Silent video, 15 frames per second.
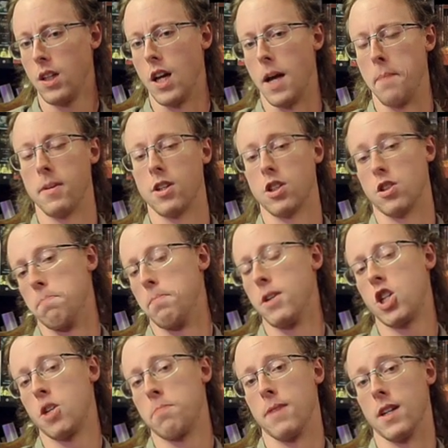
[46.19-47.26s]
and because the
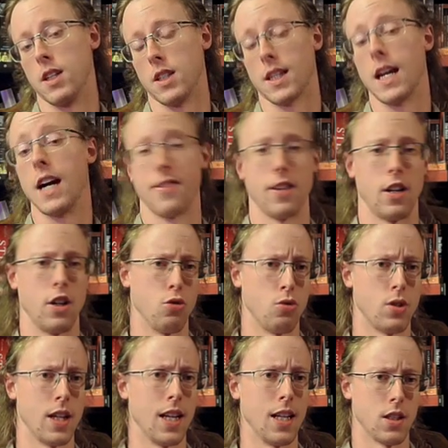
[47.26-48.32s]
bishop is the guy that
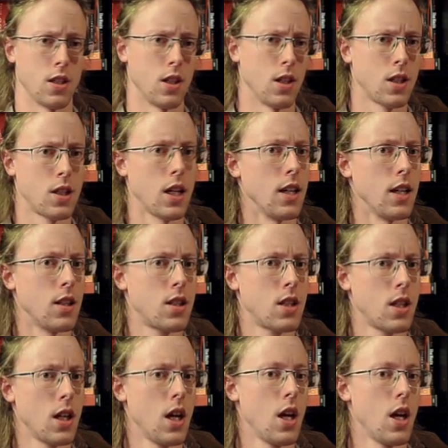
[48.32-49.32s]
understands saints,